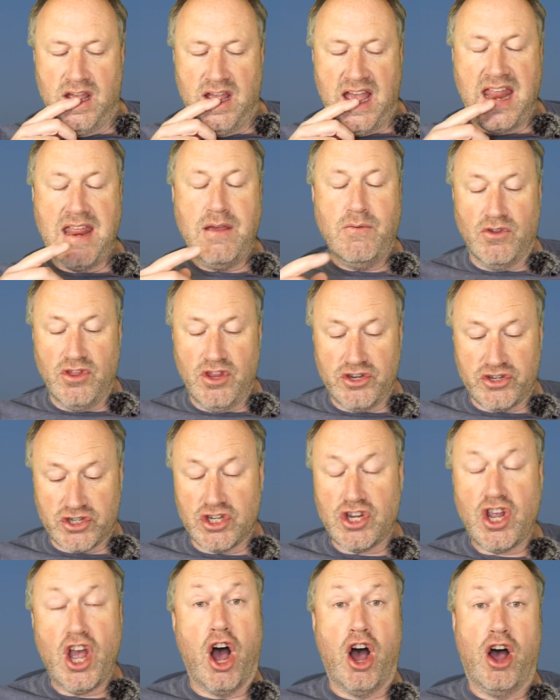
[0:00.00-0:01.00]
Anyone that's
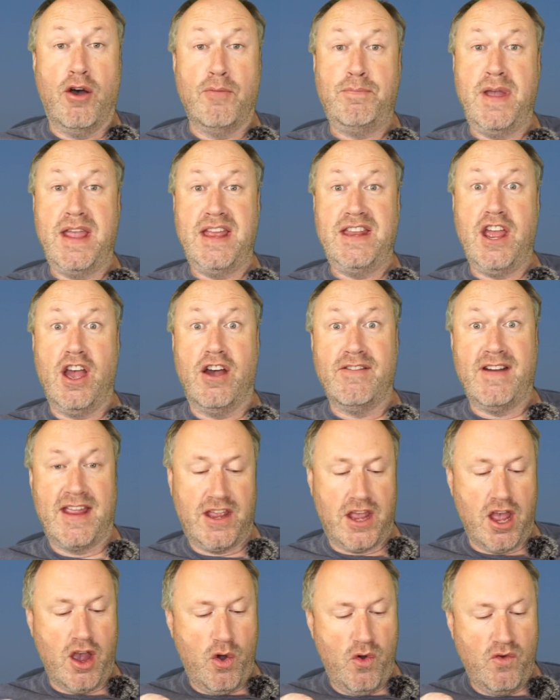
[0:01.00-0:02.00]
got a PDRA,
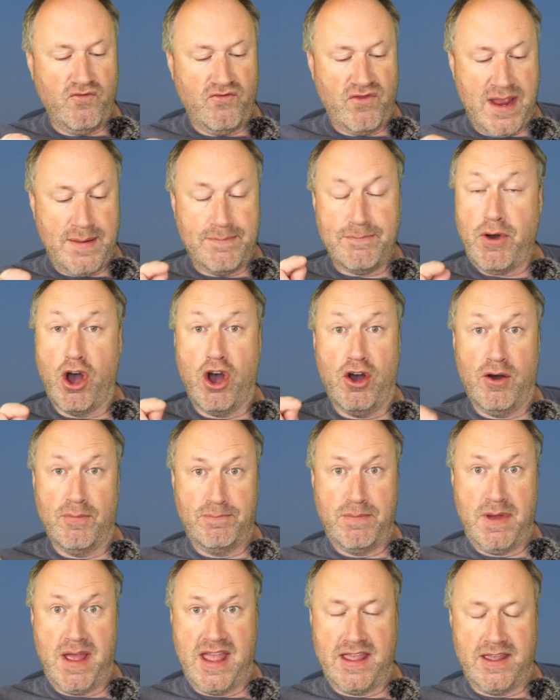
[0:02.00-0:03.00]
go and read part
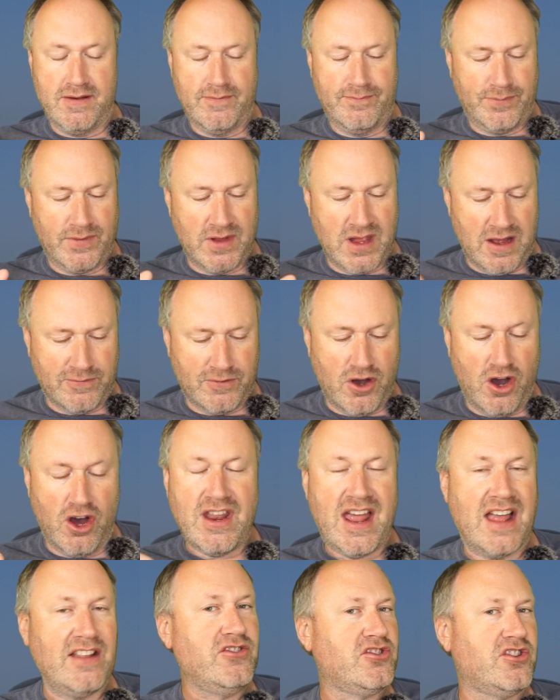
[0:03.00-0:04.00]
B. I've got an
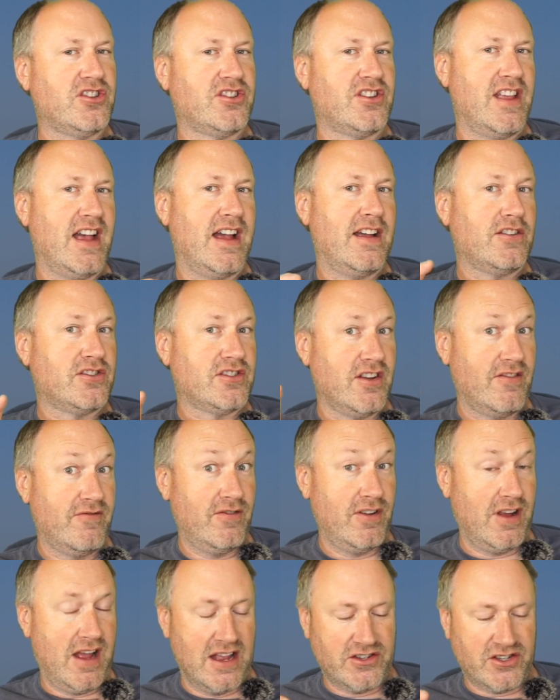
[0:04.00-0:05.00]
answer to that because
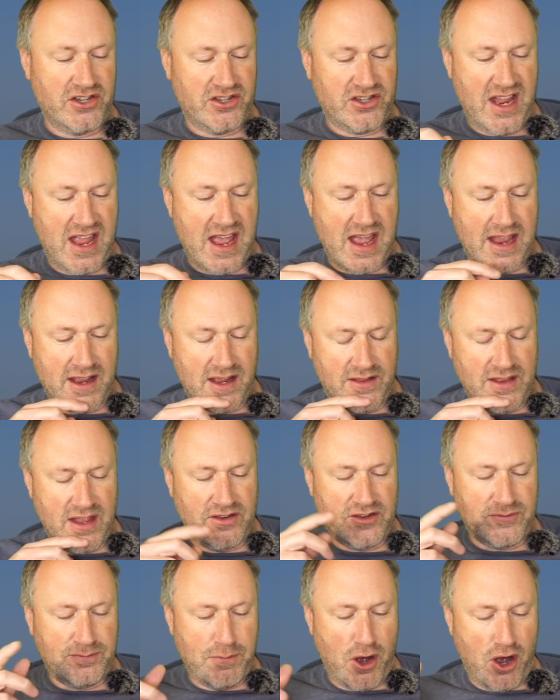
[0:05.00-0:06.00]
I'm asked a CA. And
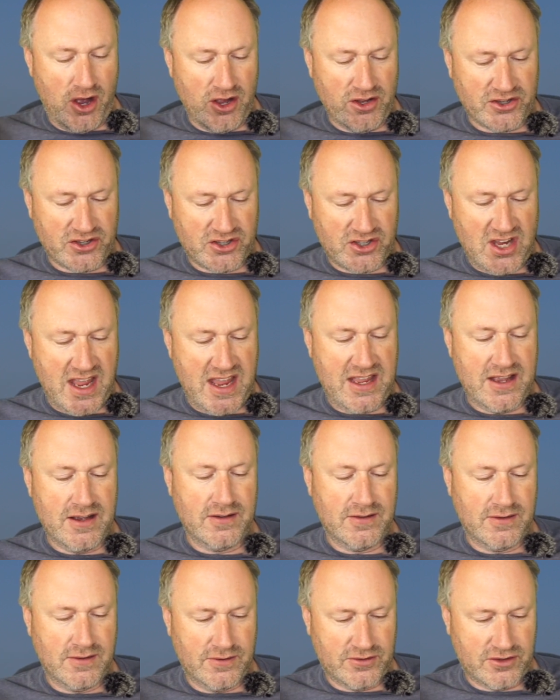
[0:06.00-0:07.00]
then part C
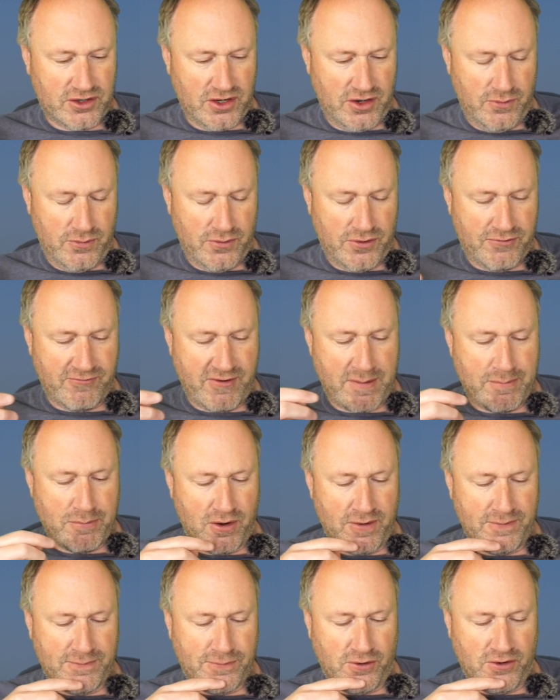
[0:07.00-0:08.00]
to
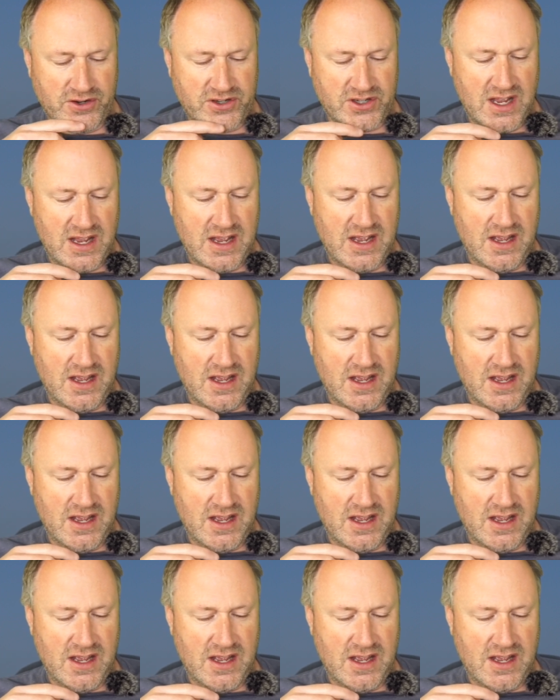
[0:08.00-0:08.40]
3.4 is